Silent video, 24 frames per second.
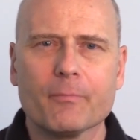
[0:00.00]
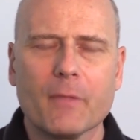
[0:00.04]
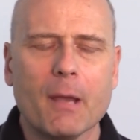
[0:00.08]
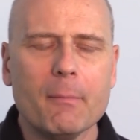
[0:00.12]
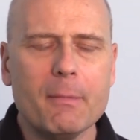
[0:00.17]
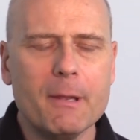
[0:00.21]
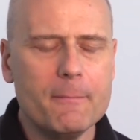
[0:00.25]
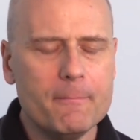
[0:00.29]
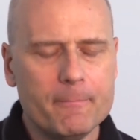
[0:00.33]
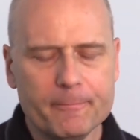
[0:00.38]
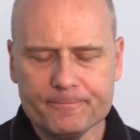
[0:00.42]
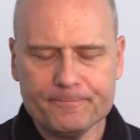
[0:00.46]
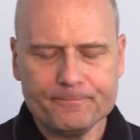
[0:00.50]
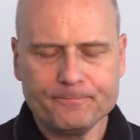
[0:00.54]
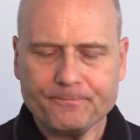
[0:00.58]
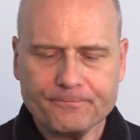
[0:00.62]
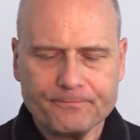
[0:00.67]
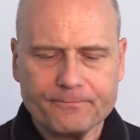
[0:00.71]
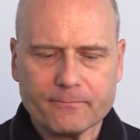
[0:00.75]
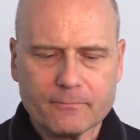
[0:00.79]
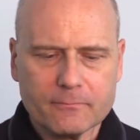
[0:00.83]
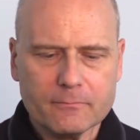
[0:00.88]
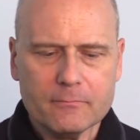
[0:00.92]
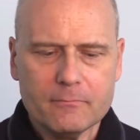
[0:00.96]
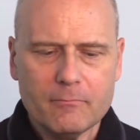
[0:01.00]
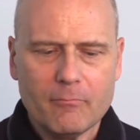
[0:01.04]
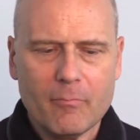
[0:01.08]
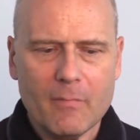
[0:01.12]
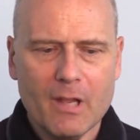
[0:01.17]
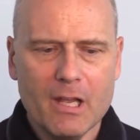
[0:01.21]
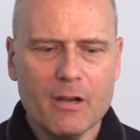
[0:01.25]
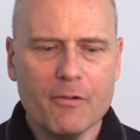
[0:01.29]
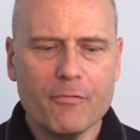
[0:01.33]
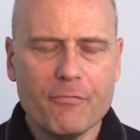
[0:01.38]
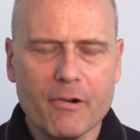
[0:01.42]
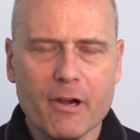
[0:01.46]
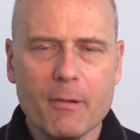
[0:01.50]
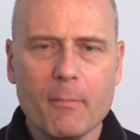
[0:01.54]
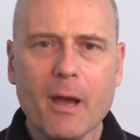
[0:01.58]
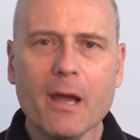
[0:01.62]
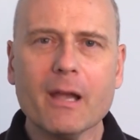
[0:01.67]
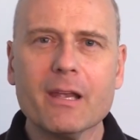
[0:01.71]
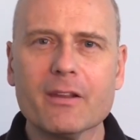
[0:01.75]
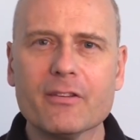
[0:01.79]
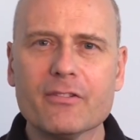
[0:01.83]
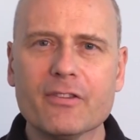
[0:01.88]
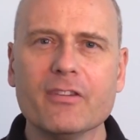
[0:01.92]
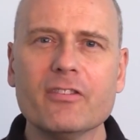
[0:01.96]
I mean, in a free
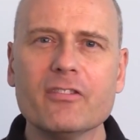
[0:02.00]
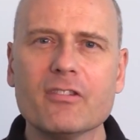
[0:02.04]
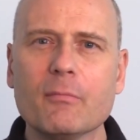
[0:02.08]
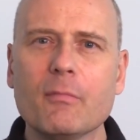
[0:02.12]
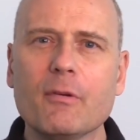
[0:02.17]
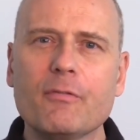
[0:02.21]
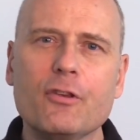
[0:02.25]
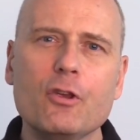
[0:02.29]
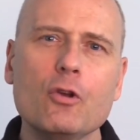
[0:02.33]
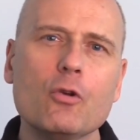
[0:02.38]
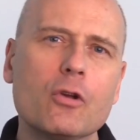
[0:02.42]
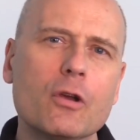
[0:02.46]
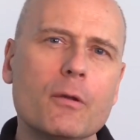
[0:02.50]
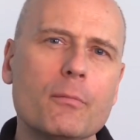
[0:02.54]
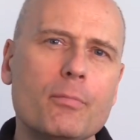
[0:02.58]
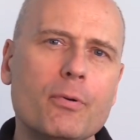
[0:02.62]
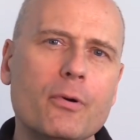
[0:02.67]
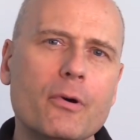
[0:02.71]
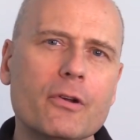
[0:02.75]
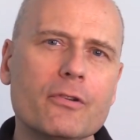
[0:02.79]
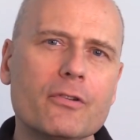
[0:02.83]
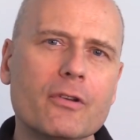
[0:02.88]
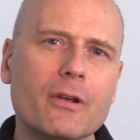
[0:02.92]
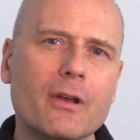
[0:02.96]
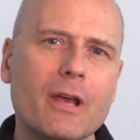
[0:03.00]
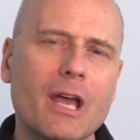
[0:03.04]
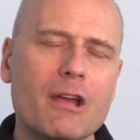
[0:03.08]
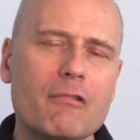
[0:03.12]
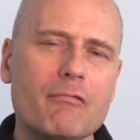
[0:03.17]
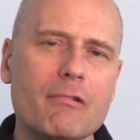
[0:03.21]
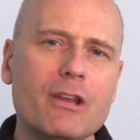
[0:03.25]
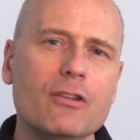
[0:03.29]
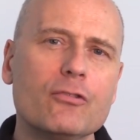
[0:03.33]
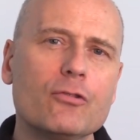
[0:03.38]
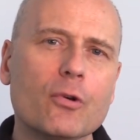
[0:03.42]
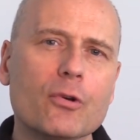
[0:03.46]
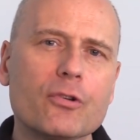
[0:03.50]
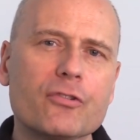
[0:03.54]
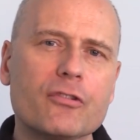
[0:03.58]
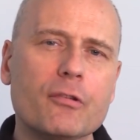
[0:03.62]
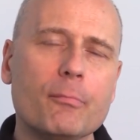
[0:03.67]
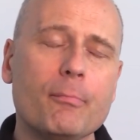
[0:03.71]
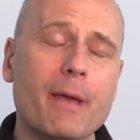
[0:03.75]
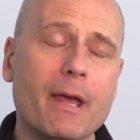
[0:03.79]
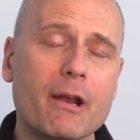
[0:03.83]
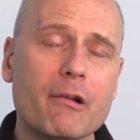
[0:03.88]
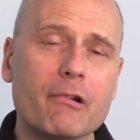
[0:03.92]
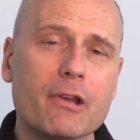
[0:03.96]
market system, if you can put a resource to
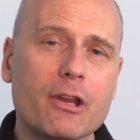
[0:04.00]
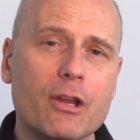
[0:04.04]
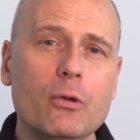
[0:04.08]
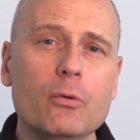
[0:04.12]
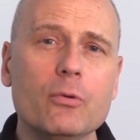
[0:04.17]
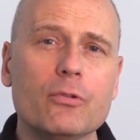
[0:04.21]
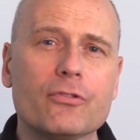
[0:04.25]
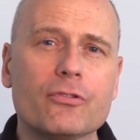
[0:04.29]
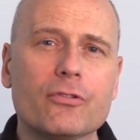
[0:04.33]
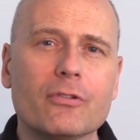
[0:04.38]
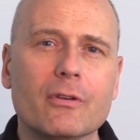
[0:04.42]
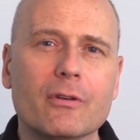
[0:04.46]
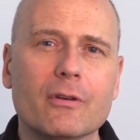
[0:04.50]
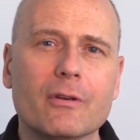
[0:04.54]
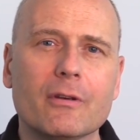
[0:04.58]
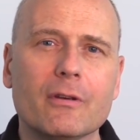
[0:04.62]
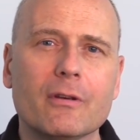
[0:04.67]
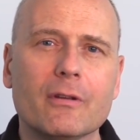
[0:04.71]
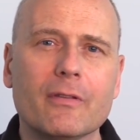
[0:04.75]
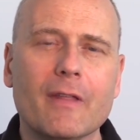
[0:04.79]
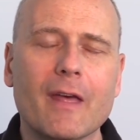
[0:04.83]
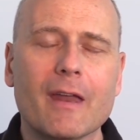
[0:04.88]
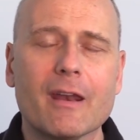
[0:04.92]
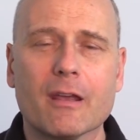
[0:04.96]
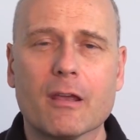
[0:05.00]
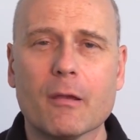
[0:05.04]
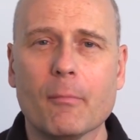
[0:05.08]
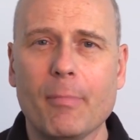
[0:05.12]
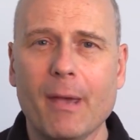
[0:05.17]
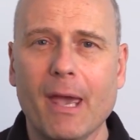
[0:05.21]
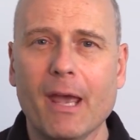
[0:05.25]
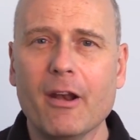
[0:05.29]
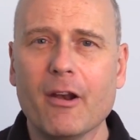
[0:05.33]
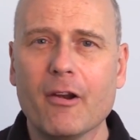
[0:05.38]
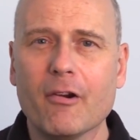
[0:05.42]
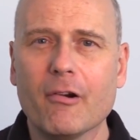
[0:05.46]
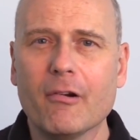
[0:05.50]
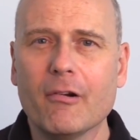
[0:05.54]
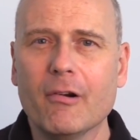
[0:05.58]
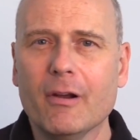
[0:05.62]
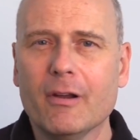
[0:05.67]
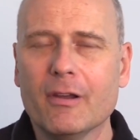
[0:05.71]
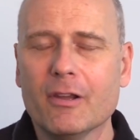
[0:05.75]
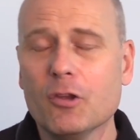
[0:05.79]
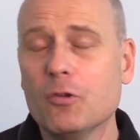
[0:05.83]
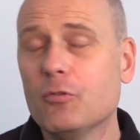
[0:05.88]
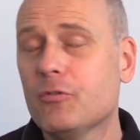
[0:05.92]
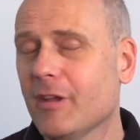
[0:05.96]
better use than a competitor,
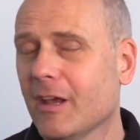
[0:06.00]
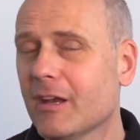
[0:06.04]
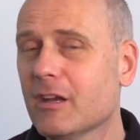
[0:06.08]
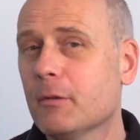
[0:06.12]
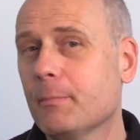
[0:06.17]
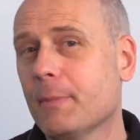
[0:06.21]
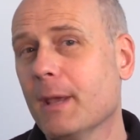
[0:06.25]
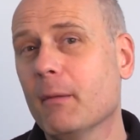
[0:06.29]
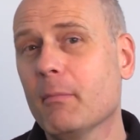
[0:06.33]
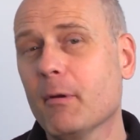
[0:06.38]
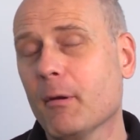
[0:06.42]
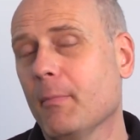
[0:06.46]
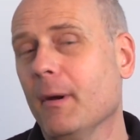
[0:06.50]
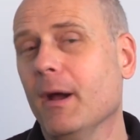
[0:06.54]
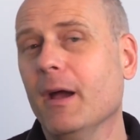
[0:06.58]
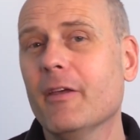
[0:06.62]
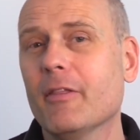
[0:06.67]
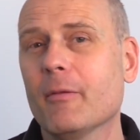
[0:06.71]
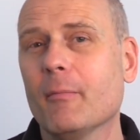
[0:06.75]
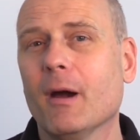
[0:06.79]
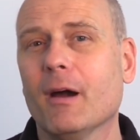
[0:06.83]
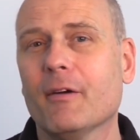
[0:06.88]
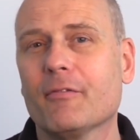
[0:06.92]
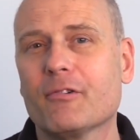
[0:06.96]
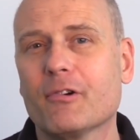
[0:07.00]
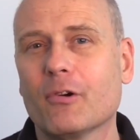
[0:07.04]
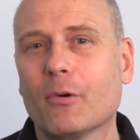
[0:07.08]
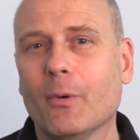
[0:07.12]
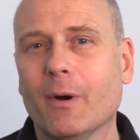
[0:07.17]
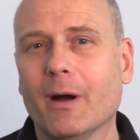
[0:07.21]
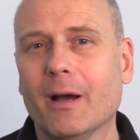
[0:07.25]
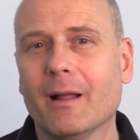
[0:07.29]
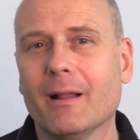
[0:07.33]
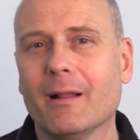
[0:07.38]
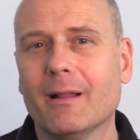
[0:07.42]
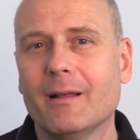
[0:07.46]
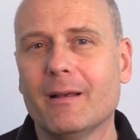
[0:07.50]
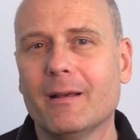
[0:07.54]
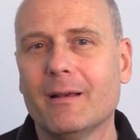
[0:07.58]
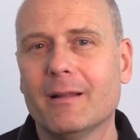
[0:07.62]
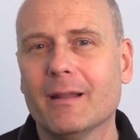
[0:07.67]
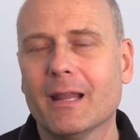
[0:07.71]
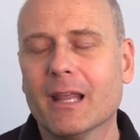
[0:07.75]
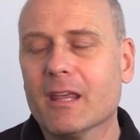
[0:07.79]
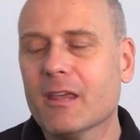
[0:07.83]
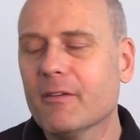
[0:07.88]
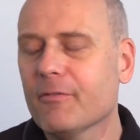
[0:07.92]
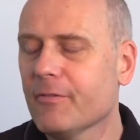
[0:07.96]
you tend to be able to buy them after a while.
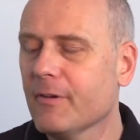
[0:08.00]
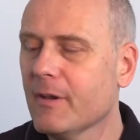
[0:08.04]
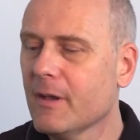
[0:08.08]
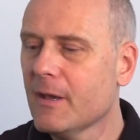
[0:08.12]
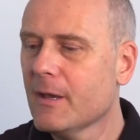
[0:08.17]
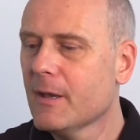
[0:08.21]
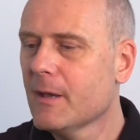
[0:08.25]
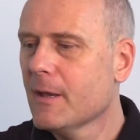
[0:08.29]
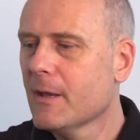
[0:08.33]
Like if